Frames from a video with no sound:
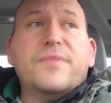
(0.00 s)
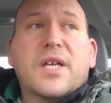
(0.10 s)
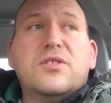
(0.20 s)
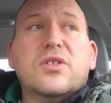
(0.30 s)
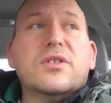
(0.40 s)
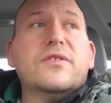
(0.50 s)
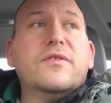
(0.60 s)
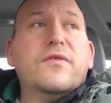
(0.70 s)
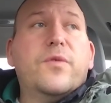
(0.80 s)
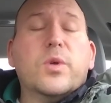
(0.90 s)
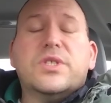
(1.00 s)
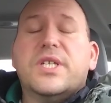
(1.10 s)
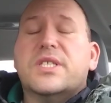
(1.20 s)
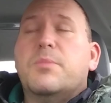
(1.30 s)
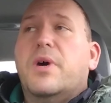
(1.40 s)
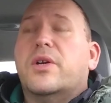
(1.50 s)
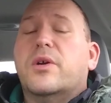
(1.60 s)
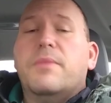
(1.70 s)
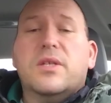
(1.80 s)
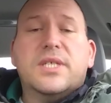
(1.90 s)
I took 4 sticks of
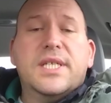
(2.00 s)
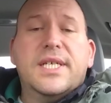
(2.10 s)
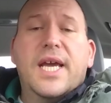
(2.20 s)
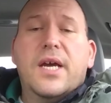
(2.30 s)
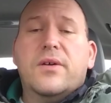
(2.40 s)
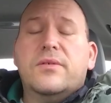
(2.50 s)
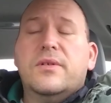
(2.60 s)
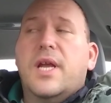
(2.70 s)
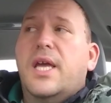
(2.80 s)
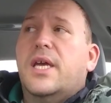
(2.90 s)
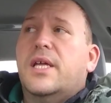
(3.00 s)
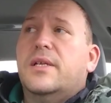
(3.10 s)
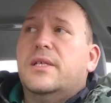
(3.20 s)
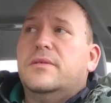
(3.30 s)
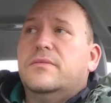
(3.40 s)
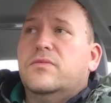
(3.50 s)
butter, melted it down, and